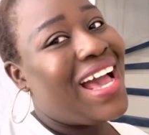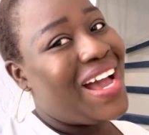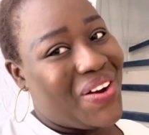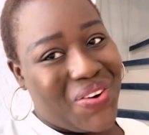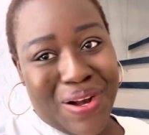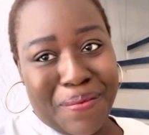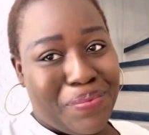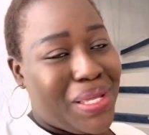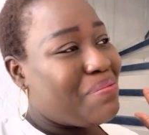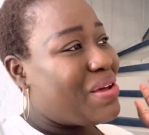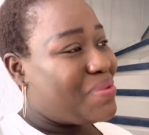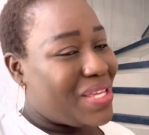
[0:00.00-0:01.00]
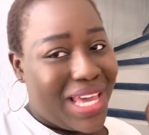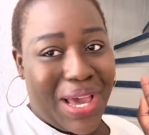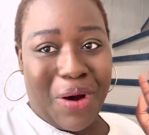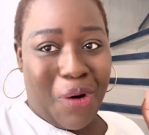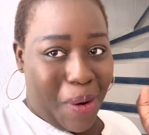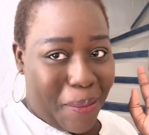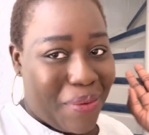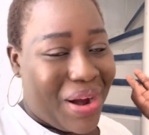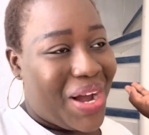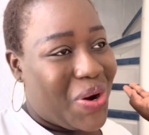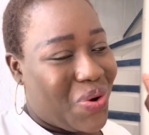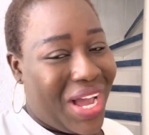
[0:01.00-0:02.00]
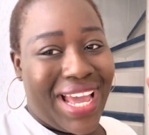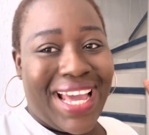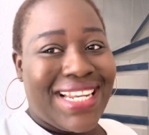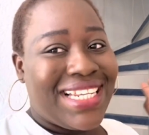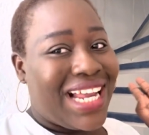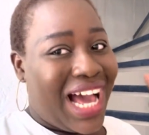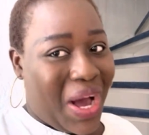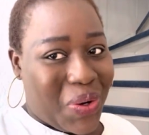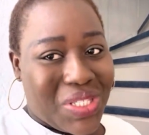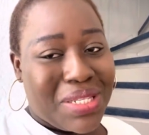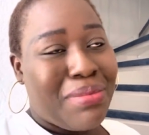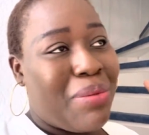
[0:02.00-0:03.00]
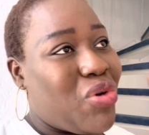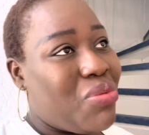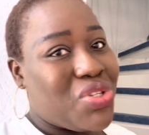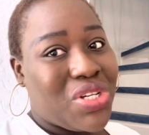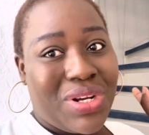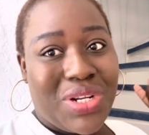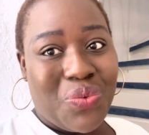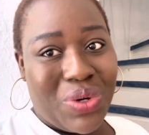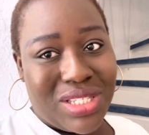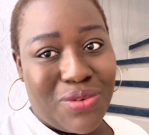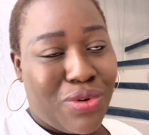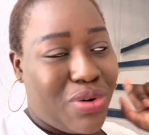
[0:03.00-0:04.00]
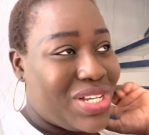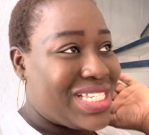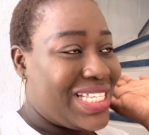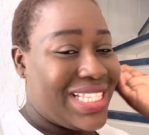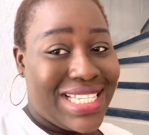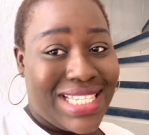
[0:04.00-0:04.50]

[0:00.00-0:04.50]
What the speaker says: I'll go and pick baby girl up and we are heading out. My mom is already waiting for us in the